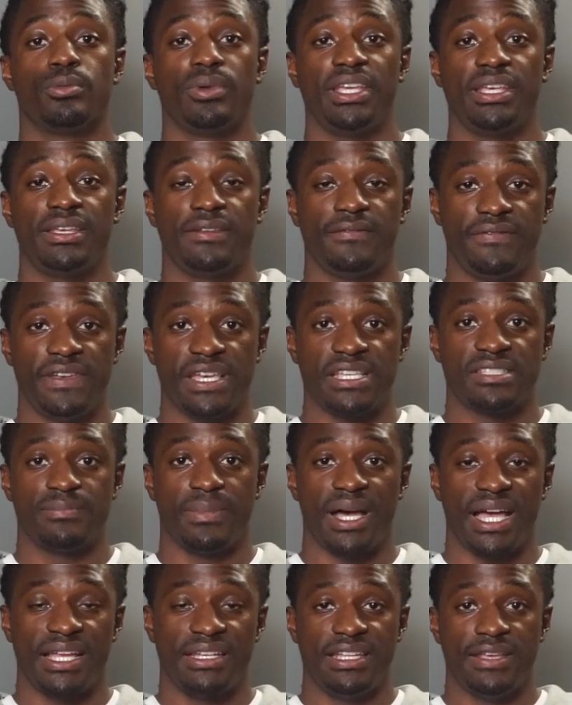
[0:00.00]
reinvests
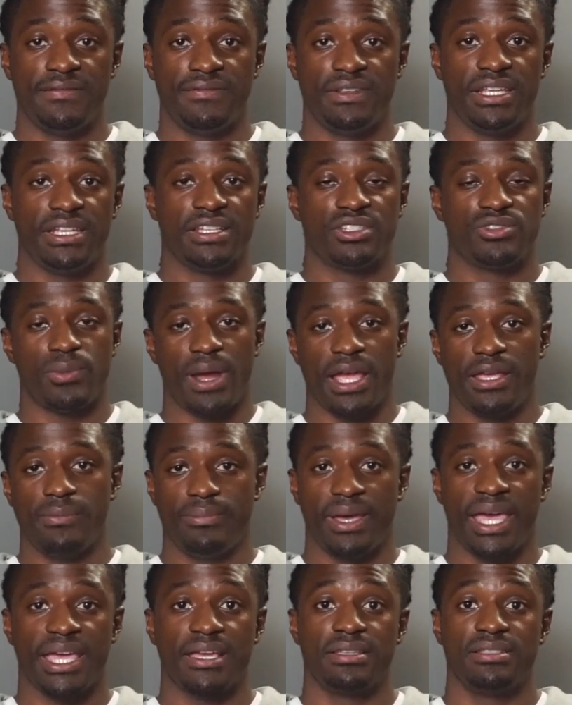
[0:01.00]
my dividends
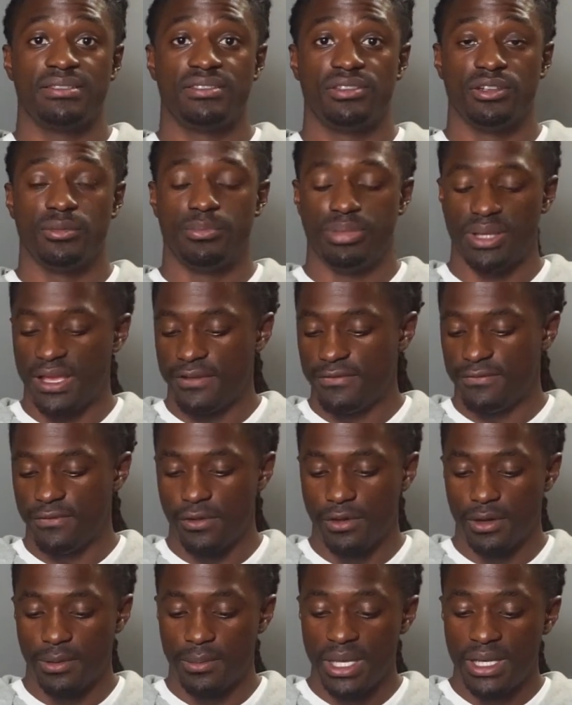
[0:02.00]
right back into the
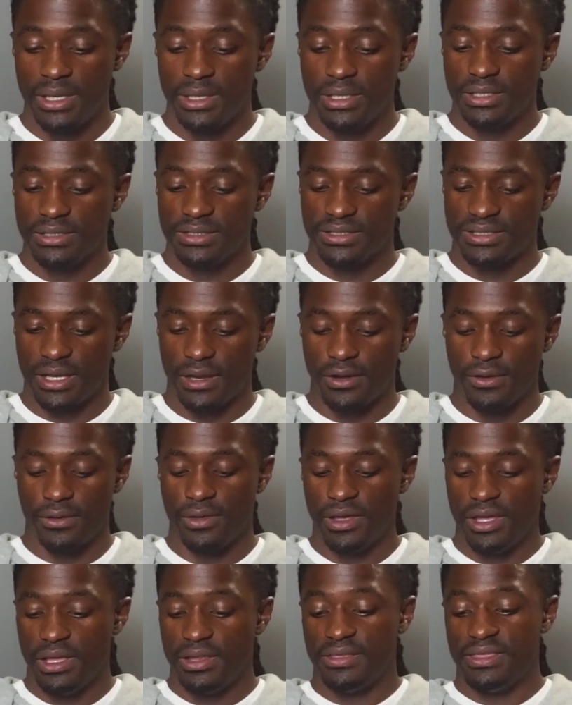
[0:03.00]
platform.
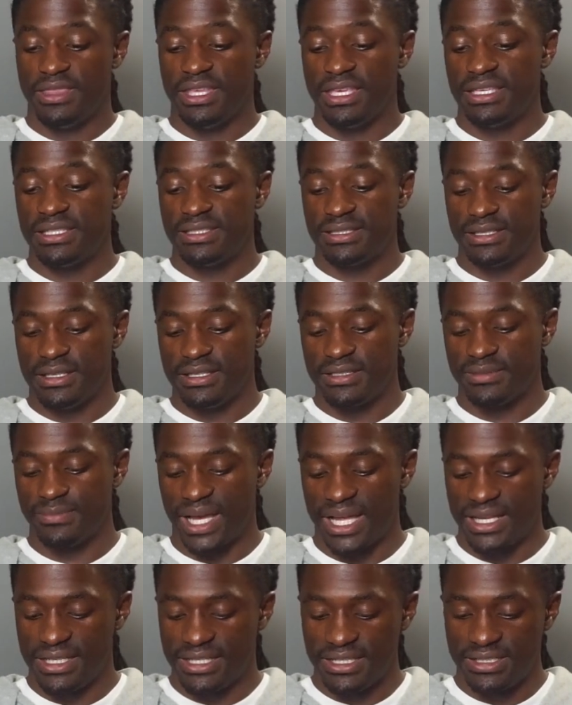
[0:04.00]
So this is
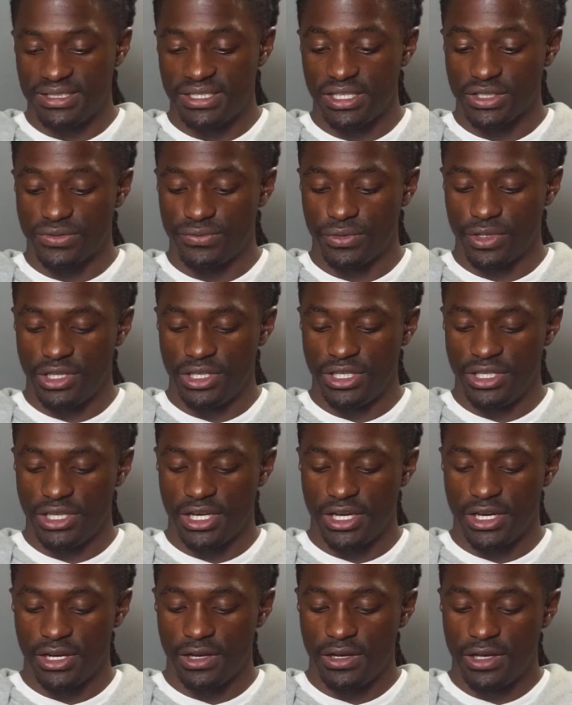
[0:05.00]
my details for the
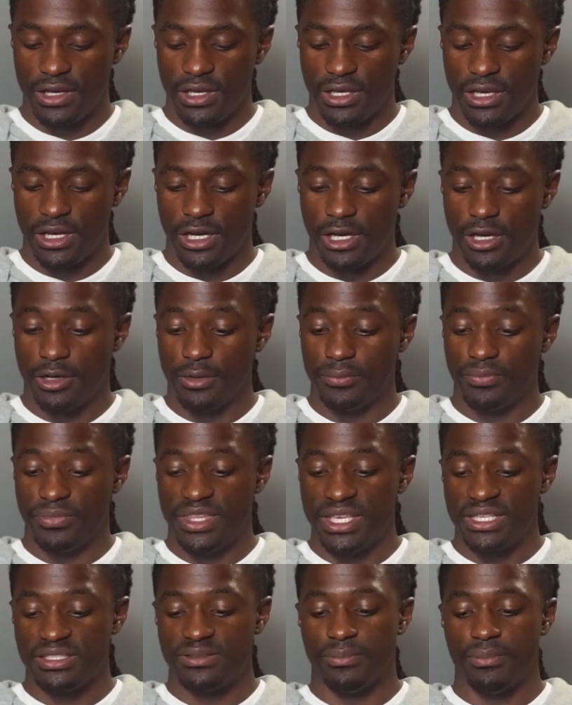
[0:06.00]
year. Um,
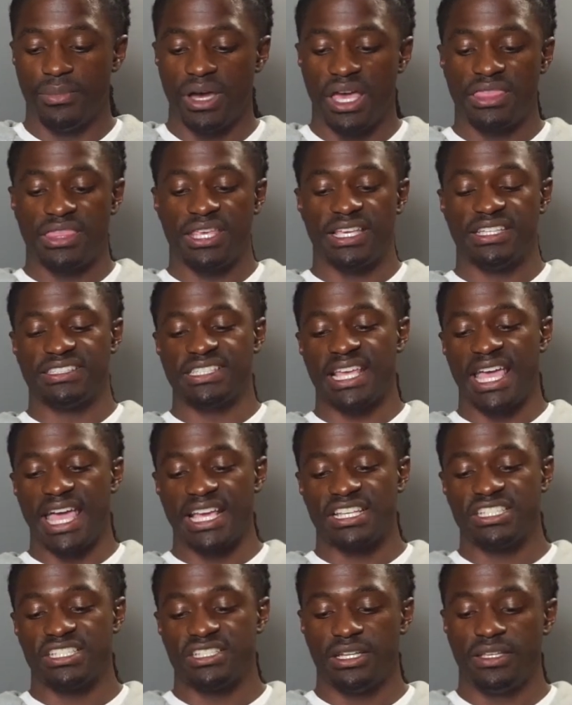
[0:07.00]
this month has
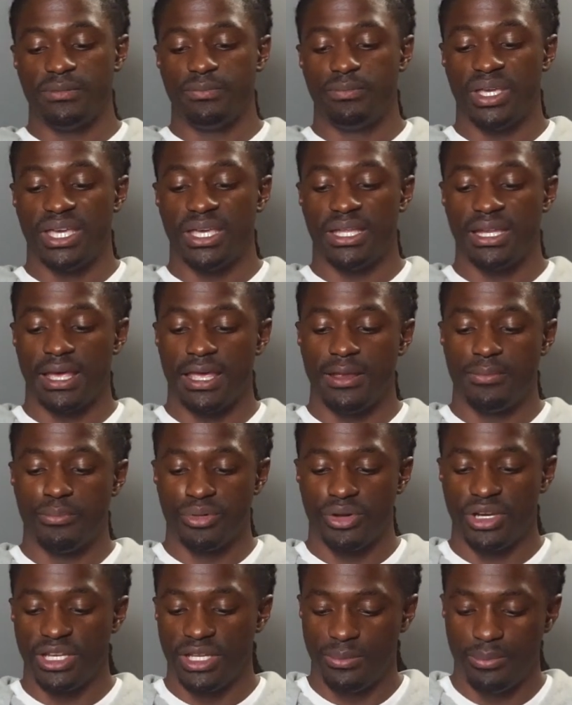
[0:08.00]
actually been a
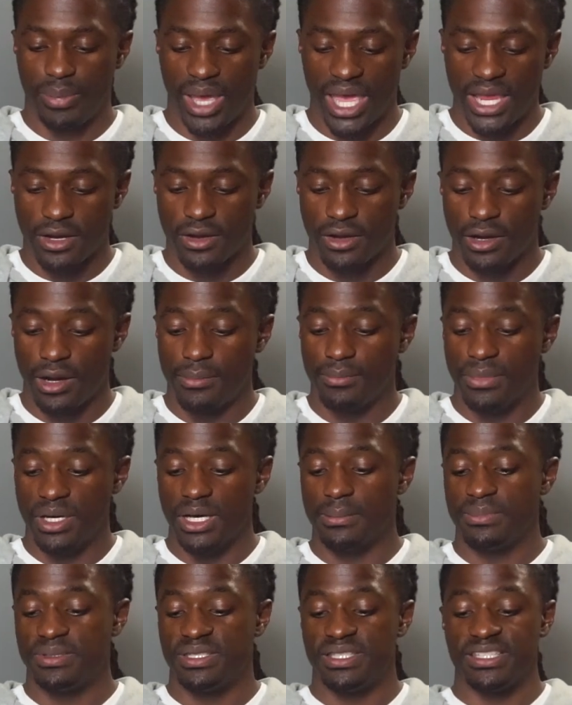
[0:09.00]
pretty banger. I'm
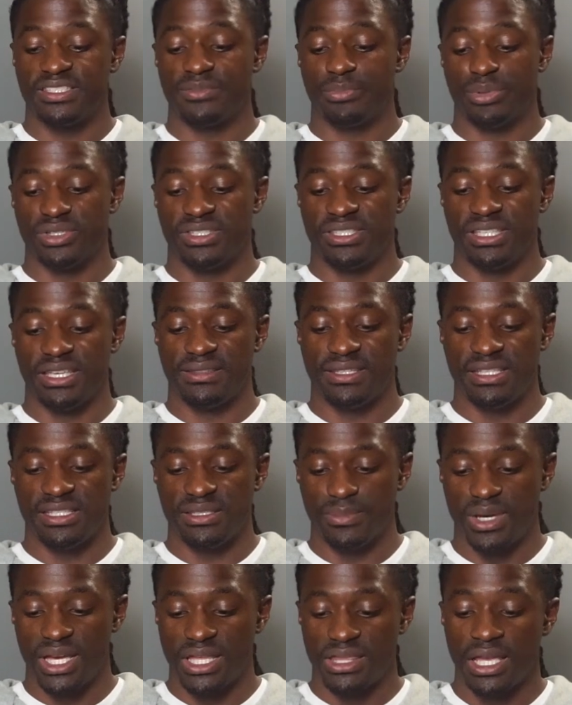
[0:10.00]
up six percent
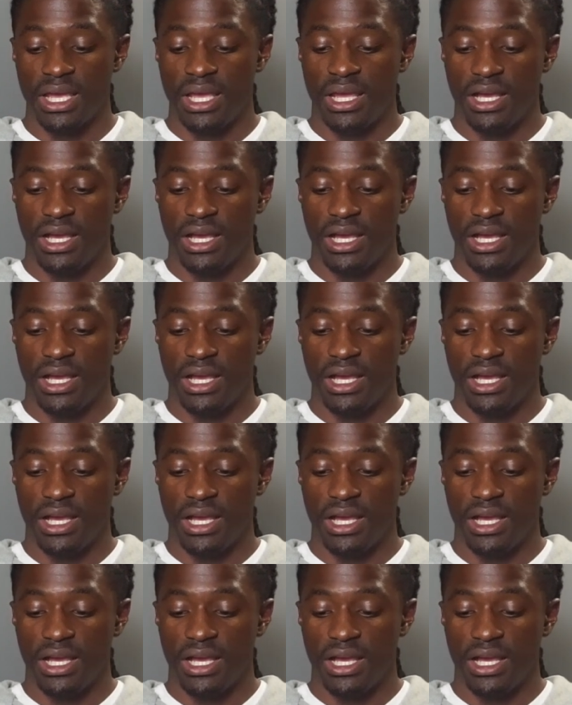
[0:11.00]
this month,